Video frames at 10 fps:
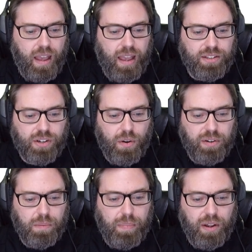It's
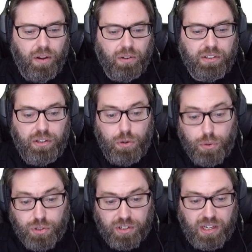going to build the
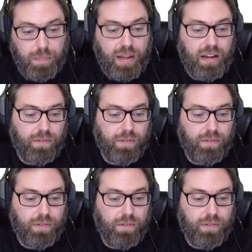user DB